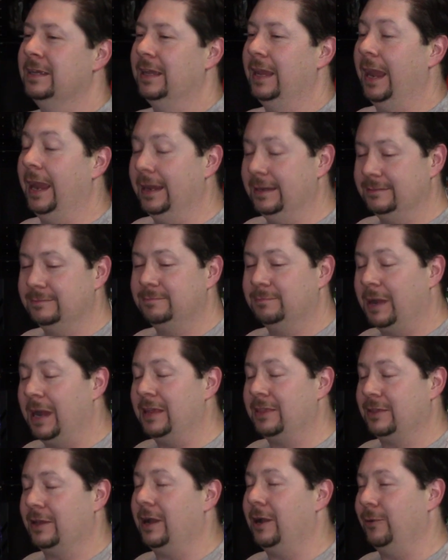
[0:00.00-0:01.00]
And my
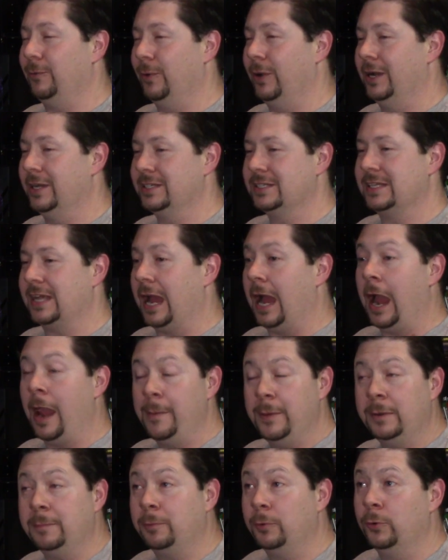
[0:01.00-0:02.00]
thought was,
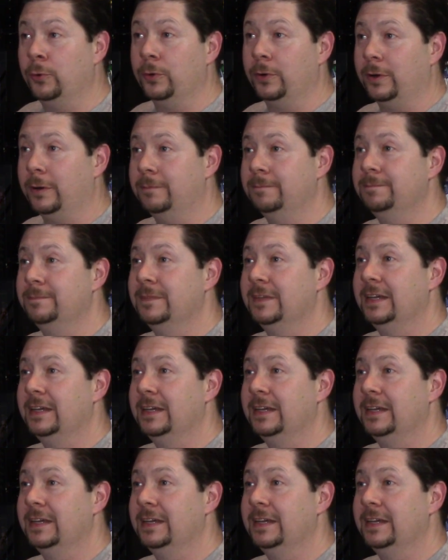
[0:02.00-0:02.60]
I'm in a pool.